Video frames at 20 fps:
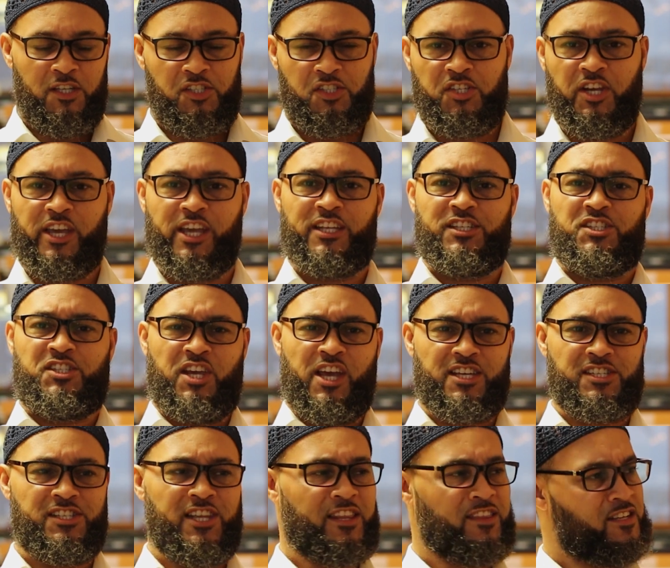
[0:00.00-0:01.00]
chicken
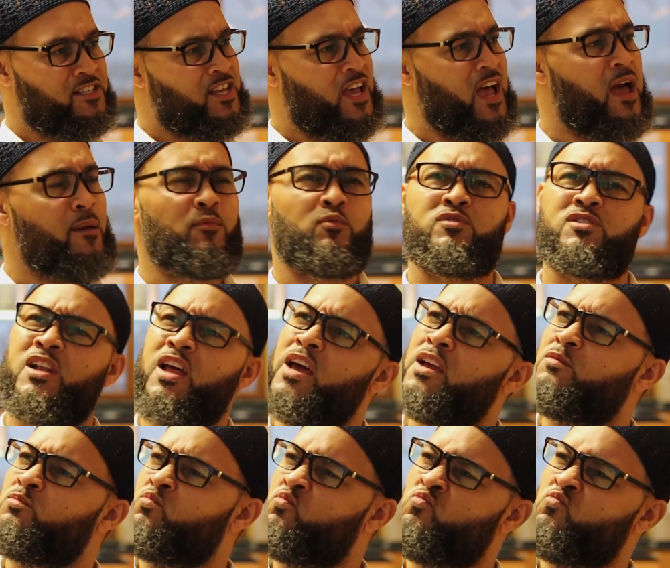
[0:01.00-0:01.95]
chest at the time, was like,